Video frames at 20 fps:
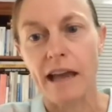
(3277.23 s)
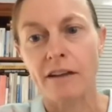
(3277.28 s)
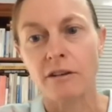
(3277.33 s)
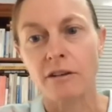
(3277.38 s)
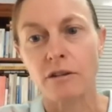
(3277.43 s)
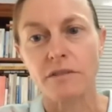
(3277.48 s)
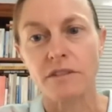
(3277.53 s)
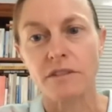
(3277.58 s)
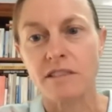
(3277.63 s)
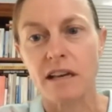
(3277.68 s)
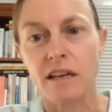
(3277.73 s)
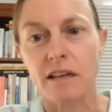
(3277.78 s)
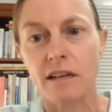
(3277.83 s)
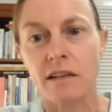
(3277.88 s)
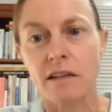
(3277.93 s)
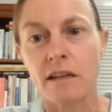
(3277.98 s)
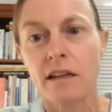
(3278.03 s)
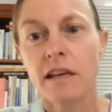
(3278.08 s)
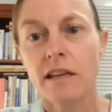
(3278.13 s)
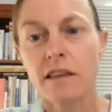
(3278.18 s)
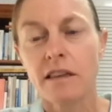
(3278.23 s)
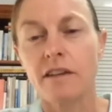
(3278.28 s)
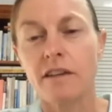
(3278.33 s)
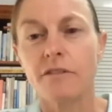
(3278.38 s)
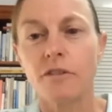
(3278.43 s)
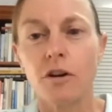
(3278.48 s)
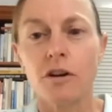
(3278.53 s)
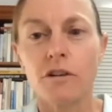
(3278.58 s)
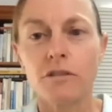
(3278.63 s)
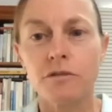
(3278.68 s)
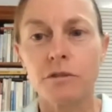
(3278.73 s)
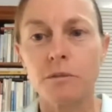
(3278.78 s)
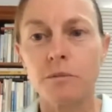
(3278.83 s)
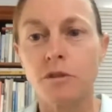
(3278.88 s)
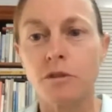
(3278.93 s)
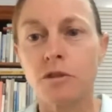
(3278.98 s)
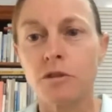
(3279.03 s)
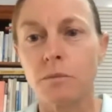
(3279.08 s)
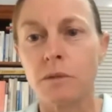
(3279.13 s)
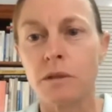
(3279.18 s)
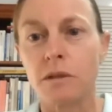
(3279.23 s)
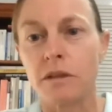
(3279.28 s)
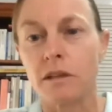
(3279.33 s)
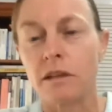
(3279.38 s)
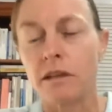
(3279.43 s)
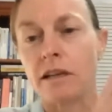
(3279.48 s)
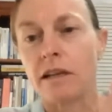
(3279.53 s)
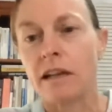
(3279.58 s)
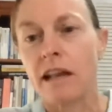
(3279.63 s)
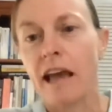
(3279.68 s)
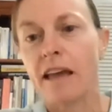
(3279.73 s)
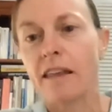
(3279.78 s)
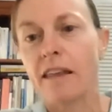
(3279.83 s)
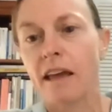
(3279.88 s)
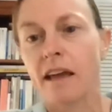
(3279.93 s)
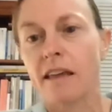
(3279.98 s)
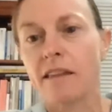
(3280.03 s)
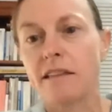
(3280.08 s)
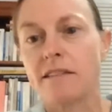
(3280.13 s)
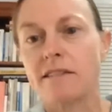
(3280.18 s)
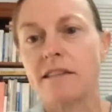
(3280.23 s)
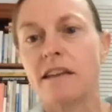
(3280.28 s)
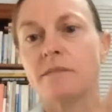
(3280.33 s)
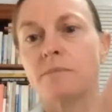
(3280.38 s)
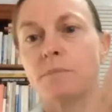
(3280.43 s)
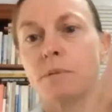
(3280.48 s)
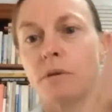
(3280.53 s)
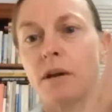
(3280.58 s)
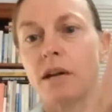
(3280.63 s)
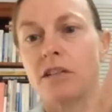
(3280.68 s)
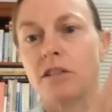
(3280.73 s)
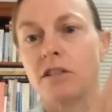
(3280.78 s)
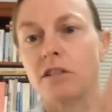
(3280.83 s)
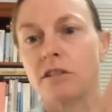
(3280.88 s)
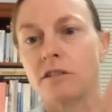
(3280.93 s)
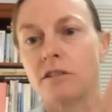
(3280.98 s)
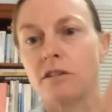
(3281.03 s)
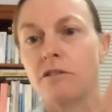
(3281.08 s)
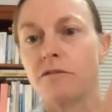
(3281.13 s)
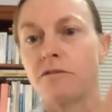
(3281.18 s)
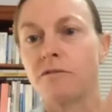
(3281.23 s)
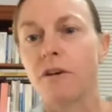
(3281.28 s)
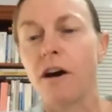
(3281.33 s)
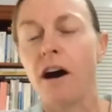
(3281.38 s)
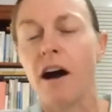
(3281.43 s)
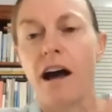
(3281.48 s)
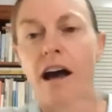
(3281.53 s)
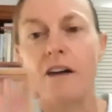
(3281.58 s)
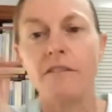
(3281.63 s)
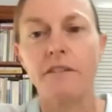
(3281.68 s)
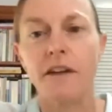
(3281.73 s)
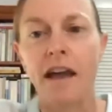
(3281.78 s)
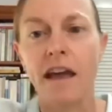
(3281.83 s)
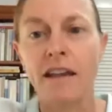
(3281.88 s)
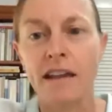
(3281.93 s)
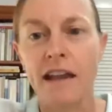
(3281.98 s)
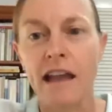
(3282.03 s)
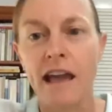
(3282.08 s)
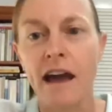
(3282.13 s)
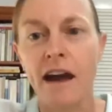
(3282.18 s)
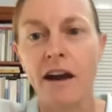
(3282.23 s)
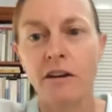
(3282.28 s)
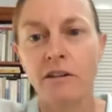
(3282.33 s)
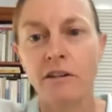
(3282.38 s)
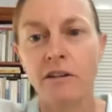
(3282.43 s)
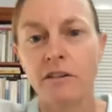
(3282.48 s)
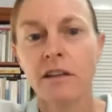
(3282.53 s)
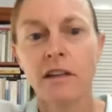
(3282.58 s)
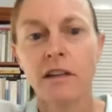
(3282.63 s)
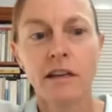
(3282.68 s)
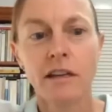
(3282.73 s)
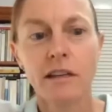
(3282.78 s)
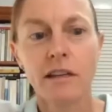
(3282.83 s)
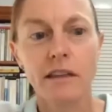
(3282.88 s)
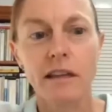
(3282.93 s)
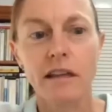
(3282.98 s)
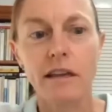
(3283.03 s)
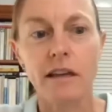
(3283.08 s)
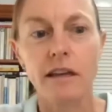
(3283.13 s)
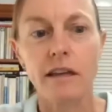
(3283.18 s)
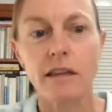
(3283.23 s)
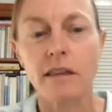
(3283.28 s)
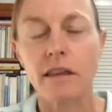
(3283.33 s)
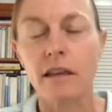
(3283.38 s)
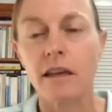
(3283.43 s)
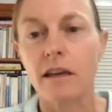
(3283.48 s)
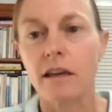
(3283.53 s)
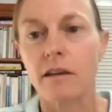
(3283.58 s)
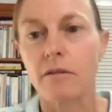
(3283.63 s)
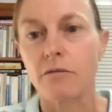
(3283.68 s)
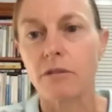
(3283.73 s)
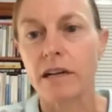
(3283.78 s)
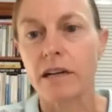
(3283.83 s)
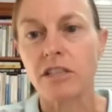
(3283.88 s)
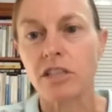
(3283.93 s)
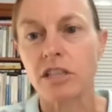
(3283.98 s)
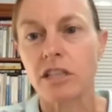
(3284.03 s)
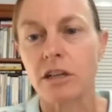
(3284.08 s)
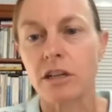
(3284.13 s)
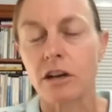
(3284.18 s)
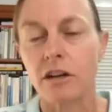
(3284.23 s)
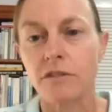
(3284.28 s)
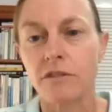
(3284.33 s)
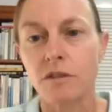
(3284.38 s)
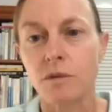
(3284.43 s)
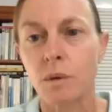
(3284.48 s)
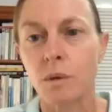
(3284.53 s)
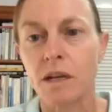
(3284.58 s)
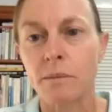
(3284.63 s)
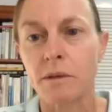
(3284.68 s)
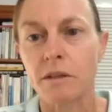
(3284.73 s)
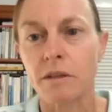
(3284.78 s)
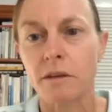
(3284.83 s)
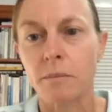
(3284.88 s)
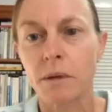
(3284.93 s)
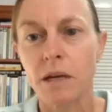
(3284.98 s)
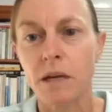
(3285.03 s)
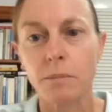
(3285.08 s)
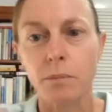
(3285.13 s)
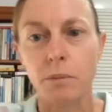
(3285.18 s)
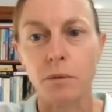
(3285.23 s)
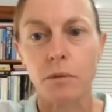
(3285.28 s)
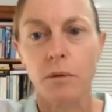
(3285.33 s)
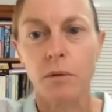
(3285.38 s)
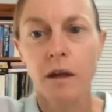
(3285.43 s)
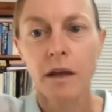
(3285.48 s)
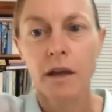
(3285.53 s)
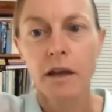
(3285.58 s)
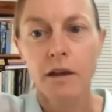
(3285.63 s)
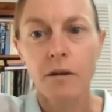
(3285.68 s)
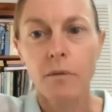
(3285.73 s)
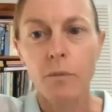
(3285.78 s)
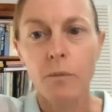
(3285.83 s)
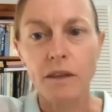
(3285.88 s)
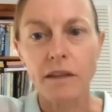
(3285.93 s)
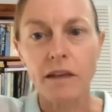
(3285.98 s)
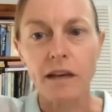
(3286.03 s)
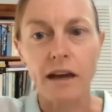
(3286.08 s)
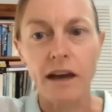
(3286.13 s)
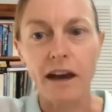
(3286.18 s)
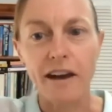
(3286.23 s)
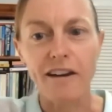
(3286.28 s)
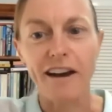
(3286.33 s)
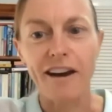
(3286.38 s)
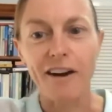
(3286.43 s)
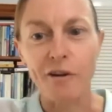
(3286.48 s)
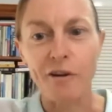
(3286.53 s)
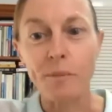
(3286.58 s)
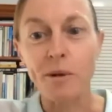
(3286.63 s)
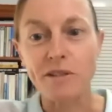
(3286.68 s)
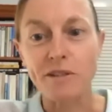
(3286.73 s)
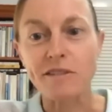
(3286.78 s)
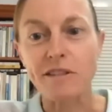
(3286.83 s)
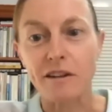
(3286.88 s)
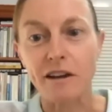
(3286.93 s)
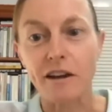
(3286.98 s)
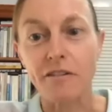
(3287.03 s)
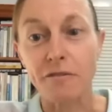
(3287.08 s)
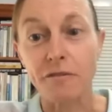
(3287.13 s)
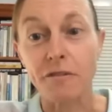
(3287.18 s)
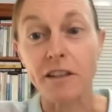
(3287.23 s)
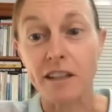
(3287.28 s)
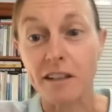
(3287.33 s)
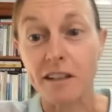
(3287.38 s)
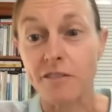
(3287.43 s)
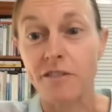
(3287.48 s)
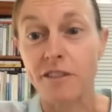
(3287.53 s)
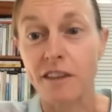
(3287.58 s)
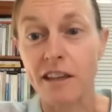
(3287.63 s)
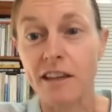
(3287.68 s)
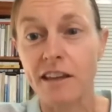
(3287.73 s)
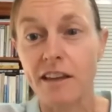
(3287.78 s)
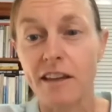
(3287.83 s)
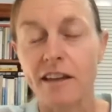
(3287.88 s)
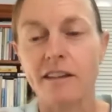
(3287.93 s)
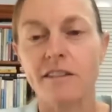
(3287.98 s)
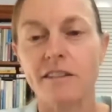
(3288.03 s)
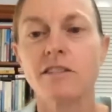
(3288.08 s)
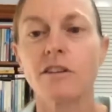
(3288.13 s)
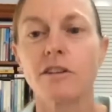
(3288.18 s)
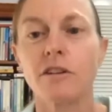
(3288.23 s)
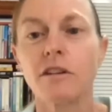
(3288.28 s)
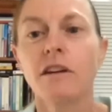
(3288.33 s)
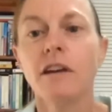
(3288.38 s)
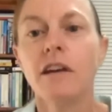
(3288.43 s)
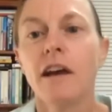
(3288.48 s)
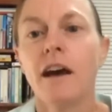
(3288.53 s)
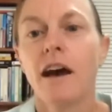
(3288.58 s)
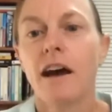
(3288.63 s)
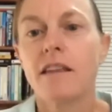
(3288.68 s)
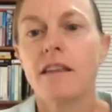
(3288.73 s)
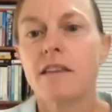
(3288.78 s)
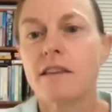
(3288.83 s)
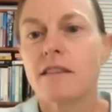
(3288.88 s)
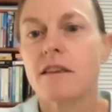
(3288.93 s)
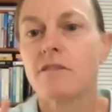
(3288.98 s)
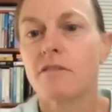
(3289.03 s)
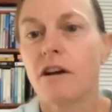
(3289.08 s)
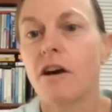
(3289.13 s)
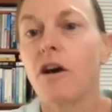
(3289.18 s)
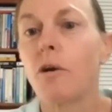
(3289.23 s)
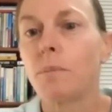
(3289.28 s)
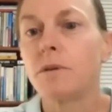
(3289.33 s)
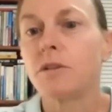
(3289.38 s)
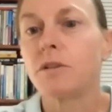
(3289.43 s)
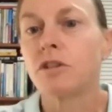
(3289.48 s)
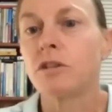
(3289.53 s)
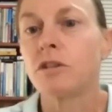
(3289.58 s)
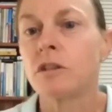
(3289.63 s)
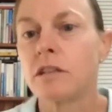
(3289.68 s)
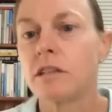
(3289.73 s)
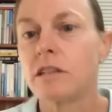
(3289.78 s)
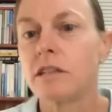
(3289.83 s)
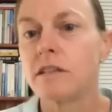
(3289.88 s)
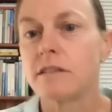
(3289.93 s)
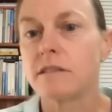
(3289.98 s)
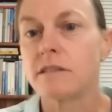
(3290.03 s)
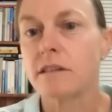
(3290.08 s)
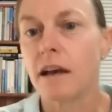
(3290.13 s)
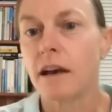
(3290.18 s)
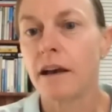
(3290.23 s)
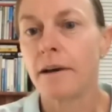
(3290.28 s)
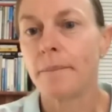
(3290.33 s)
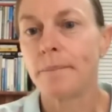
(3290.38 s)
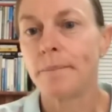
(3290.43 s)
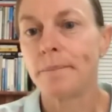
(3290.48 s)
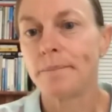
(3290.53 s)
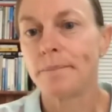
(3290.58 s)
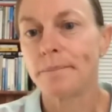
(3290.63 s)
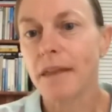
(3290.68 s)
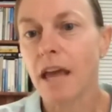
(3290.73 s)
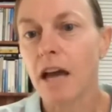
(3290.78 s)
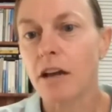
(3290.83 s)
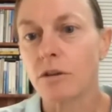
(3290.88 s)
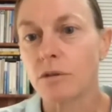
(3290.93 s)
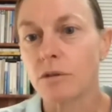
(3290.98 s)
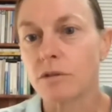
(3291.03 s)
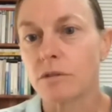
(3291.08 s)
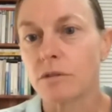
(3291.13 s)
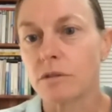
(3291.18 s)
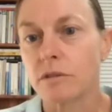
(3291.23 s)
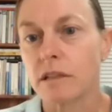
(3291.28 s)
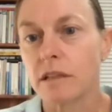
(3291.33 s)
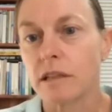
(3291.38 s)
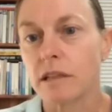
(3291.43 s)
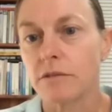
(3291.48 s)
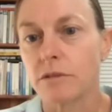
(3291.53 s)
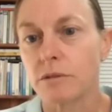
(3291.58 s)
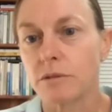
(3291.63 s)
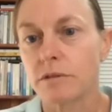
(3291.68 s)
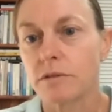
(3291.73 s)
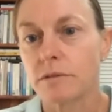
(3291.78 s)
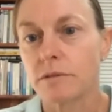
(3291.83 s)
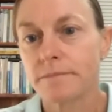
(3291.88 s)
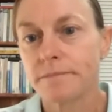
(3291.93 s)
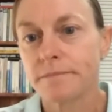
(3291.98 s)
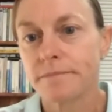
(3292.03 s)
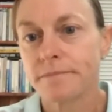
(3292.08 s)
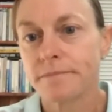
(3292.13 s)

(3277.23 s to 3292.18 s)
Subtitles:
And all of a sudden, they've gone from 2 million, and they had this aspiration to serve 5, and now they're reaching over 20 million people with almost a flick of thinking. So I think there are opportunities at all sorts of levels.